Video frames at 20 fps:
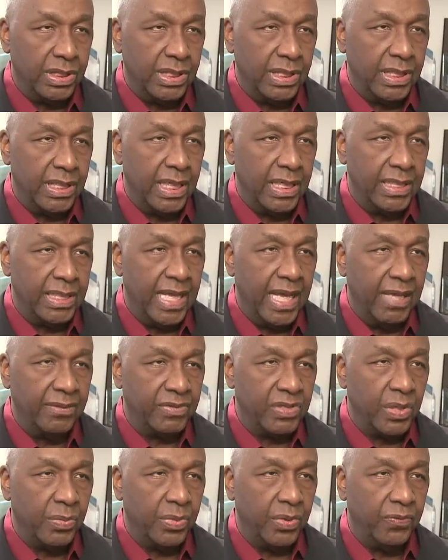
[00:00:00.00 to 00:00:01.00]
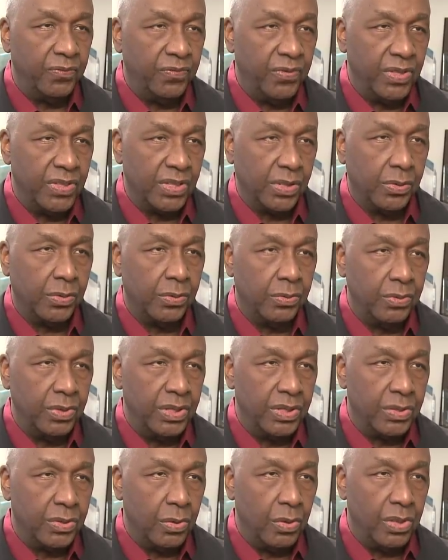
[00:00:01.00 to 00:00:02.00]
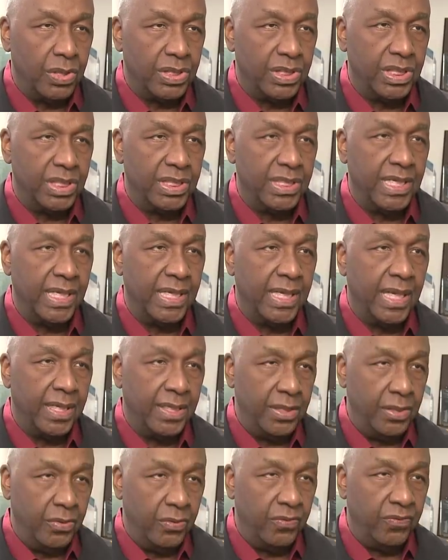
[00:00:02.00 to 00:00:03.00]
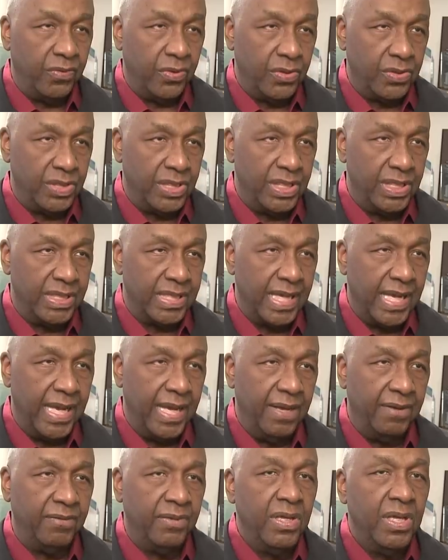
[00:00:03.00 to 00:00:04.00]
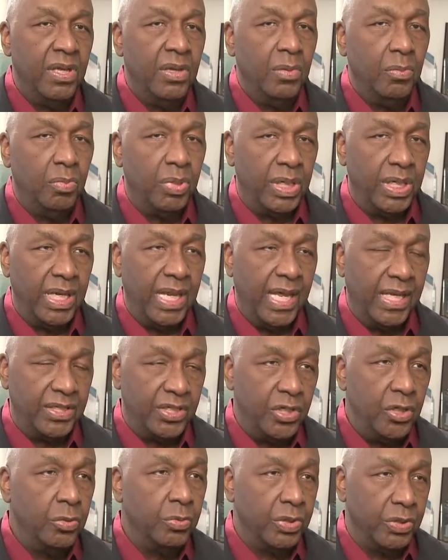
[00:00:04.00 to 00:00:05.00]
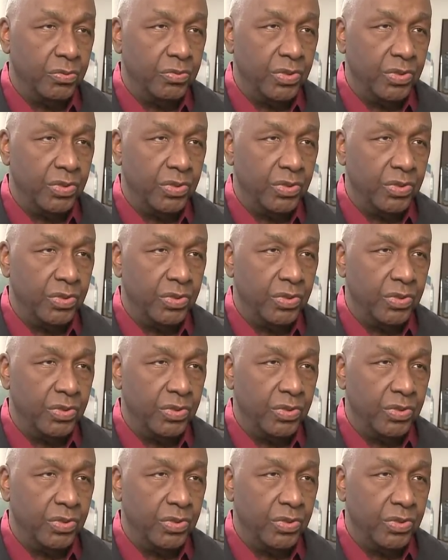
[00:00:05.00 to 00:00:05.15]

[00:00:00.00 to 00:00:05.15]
it doesn't have some of the physical resources that other universities have, but it has human